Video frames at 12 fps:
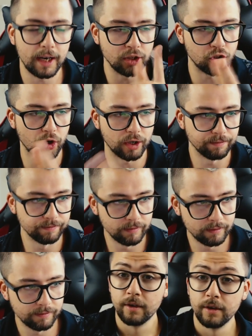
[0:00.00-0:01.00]
Enjoy.
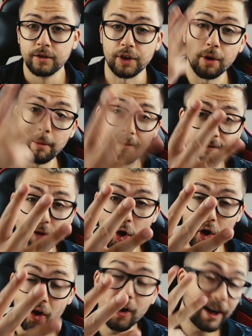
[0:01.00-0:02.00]
So number
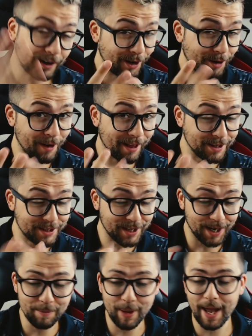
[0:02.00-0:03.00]
four, I got it right this
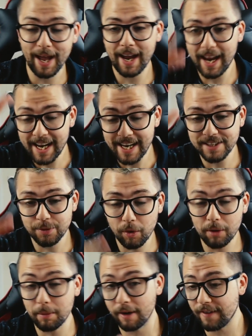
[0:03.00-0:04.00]
time, is
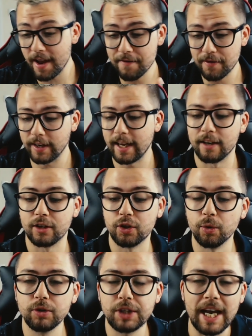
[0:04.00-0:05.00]
one of my favorite kind of
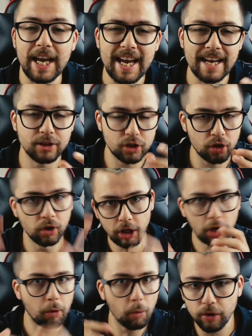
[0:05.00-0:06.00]
tools. It is color
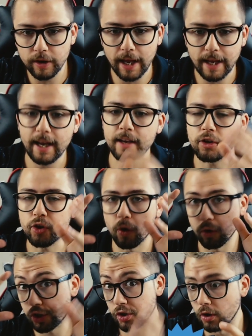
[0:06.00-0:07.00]
coordinating
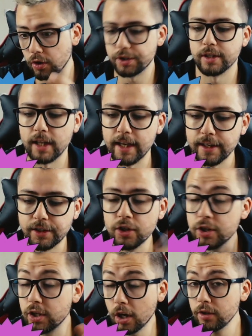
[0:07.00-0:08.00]
your sources list.
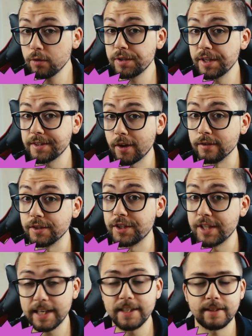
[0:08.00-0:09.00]
You can't use this on
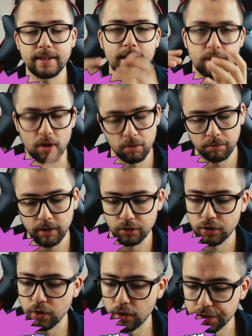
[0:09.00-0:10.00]
scenes, it's only on
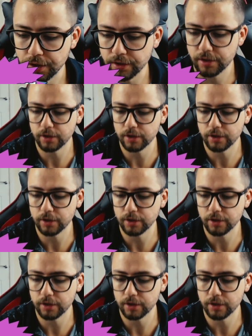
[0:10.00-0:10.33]
sources.